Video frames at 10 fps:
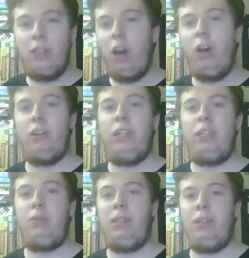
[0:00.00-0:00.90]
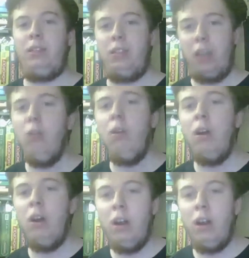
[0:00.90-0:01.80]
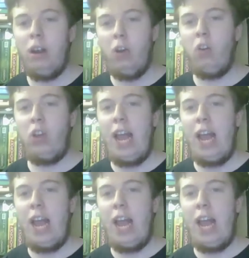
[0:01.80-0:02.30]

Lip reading: God, it's been so long,